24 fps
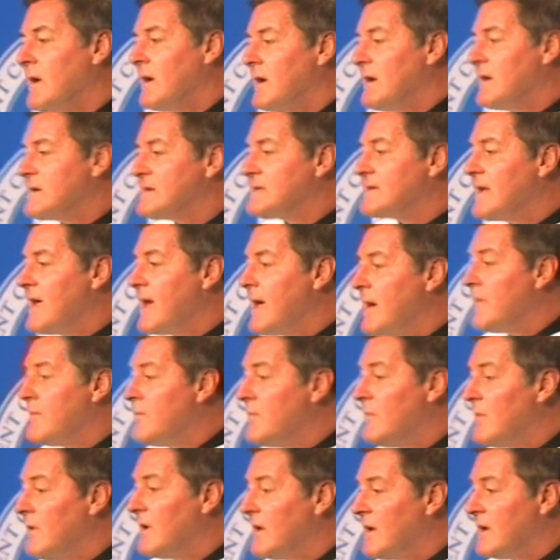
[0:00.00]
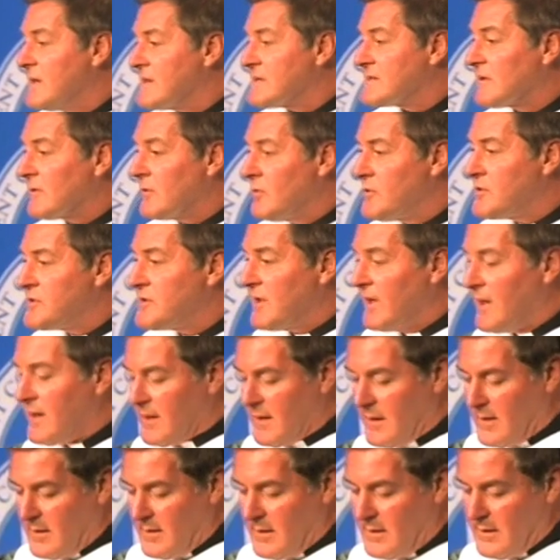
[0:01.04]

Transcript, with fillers: His name is Lucien.